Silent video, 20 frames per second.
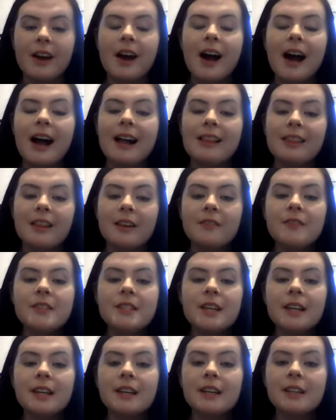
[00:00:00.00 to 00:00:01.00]
I love
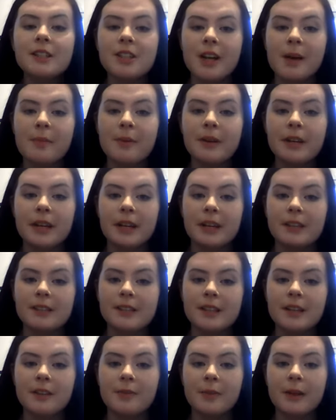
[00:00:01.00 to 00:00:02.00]
studying Japanese
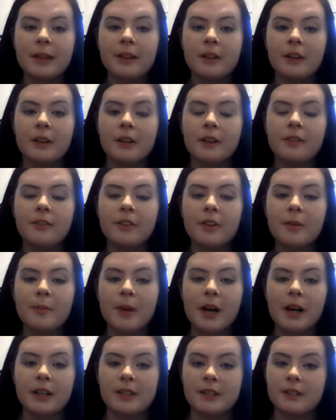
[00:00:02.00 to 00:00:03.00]
and have been learning for the
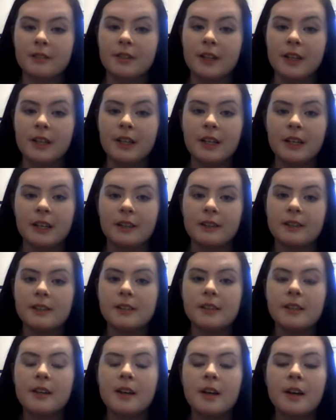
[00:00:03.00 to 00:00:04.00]
past 3 years.